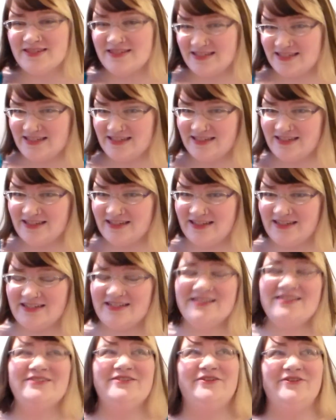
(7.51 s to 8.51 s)
M S C.
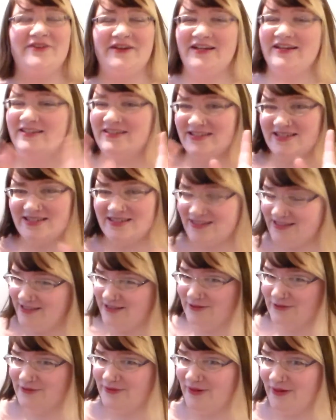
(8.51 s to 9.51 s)
It is great to
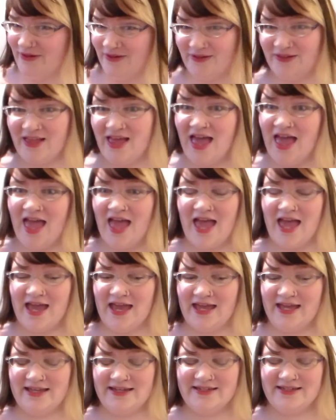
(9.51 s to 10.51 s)
see you all,
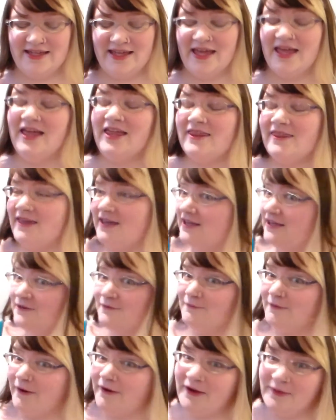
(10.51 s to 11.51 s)
and thank
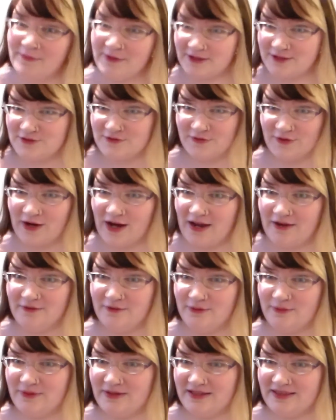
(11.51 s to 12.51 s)
you very much for
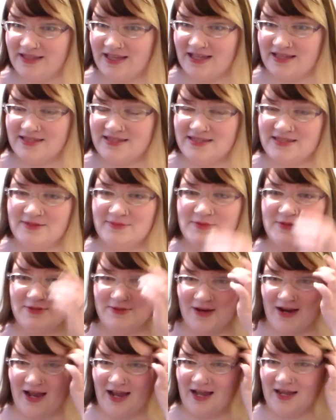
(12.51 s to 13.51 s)
everyone that
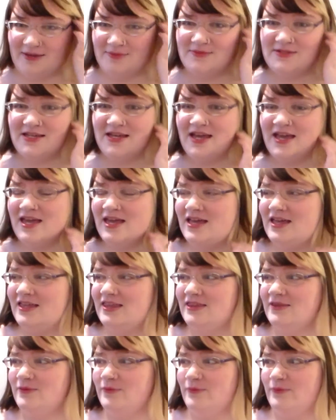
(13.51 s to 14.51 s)
subscribed
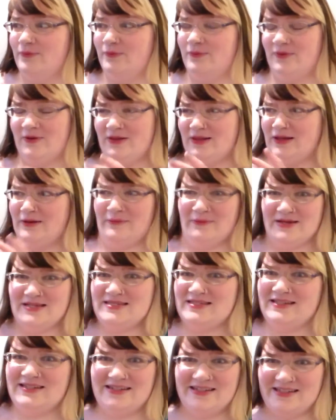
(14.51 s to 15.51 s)
while I
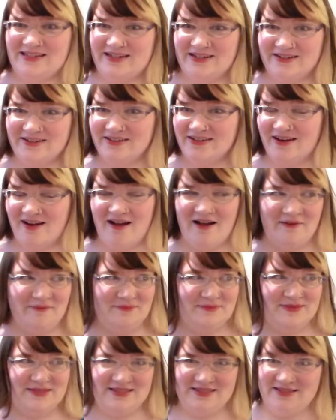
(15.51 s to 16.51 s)
wasn't here.
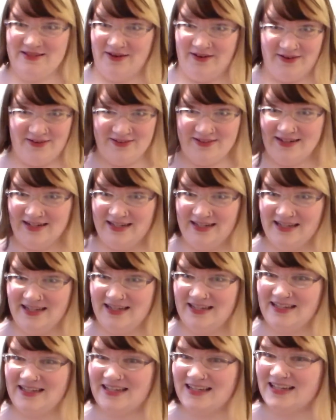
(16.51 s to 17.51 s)
I'm sorry.
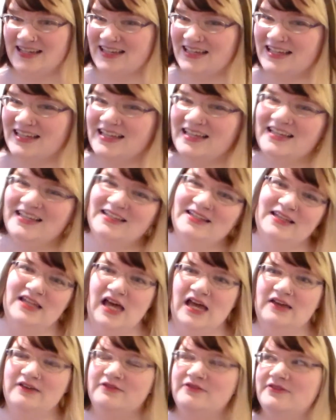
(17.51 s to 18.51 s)

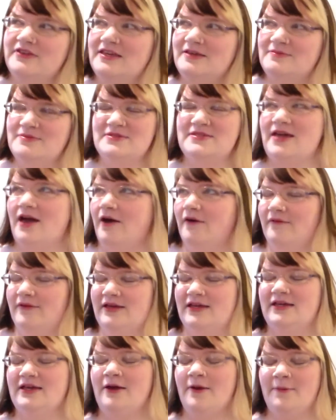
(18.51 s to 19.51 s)
Life keeps
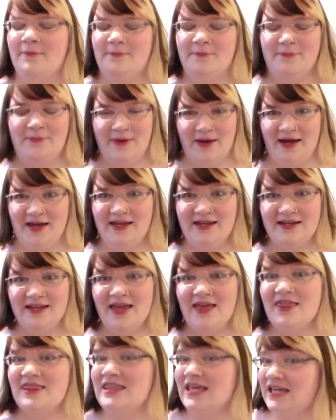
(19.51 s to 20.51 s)
going, but
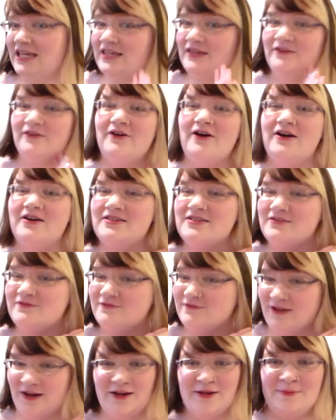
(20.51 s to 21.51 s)
thank you
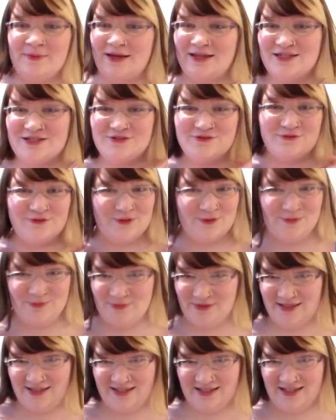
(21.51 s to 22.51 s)
very much for
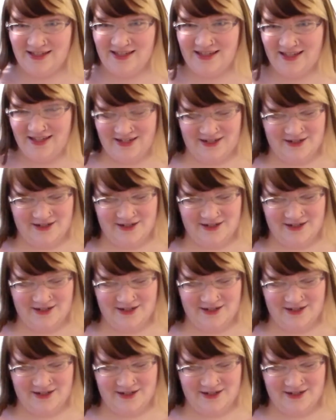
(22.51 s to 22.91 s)
being